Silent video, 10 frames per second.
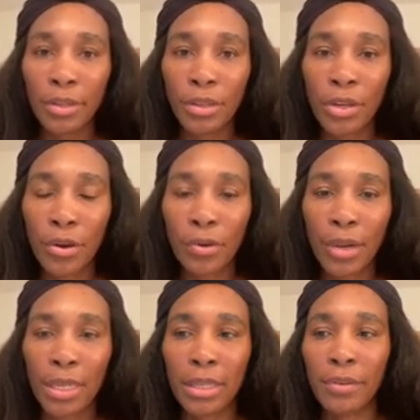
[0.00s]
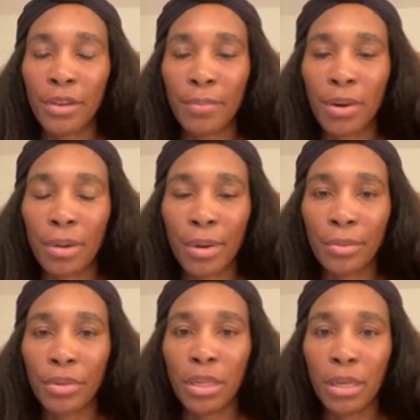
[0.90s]
So it's definitely a part of my
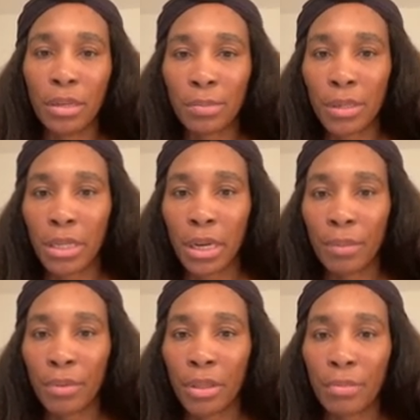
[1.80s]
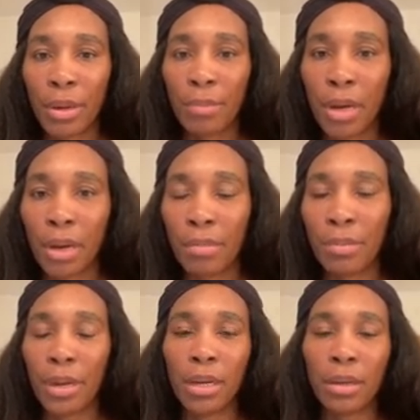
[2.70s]
routine to spend time with my mom
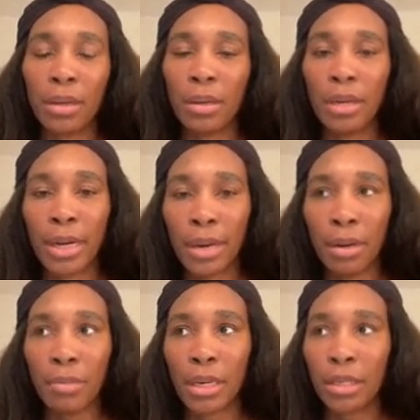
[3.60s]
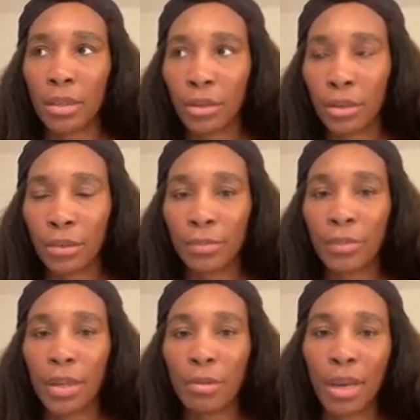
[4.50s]
and my dad and my sister
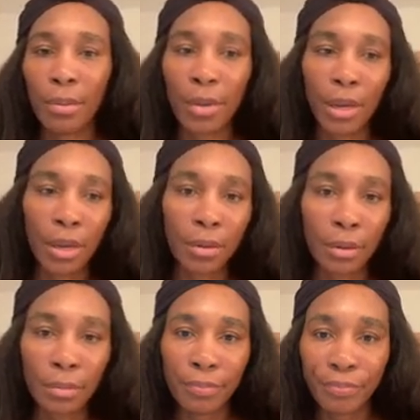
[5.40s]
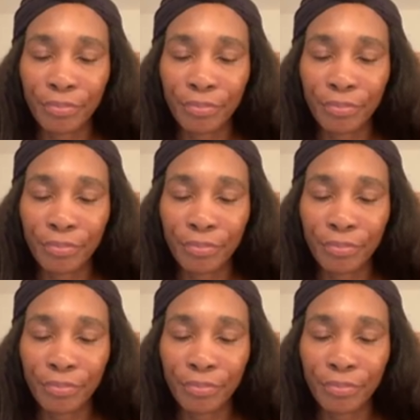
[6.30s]
and the baby and